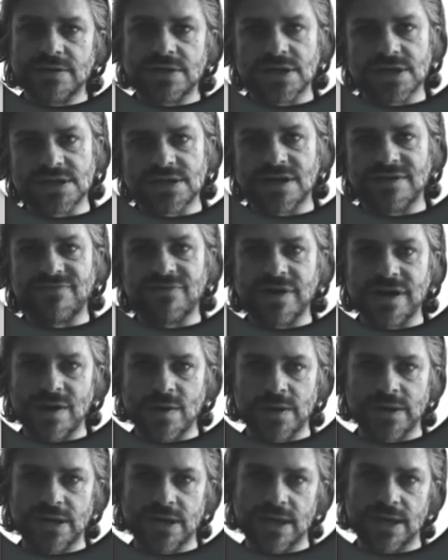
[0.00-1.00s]
just every now
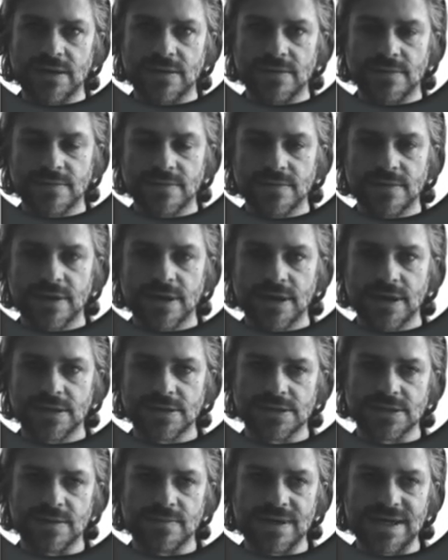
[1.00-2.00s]
and then,
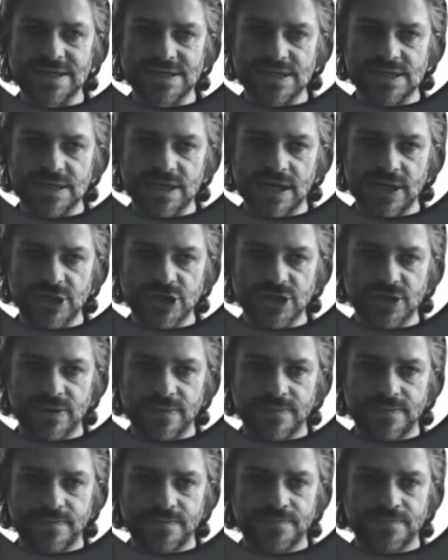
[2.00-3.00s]
some hesitation.